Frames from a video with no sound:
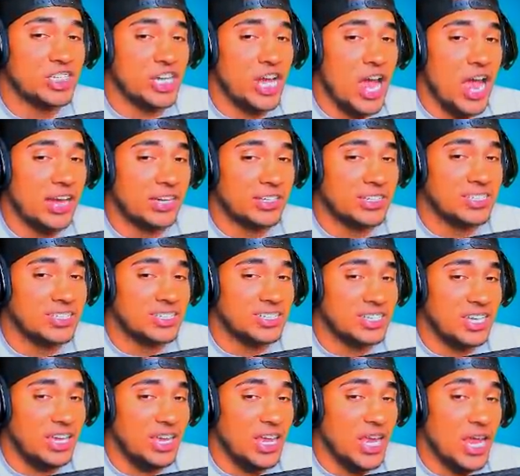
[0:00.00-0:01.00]
shot to
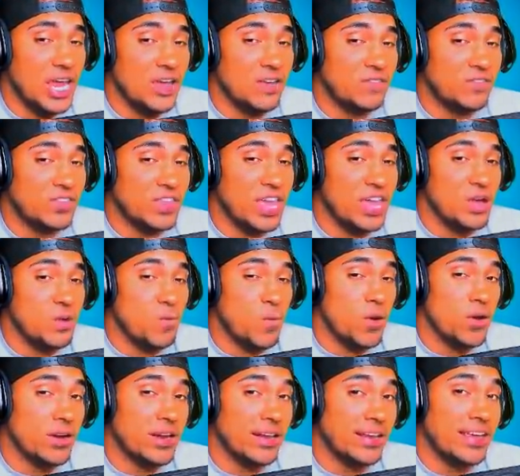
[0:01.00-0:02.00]
see if they
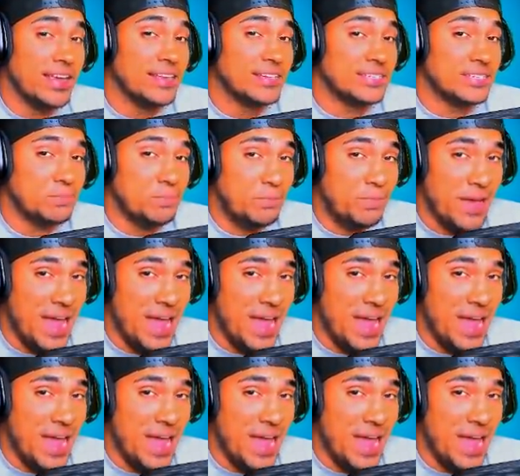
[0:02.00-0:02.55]
work against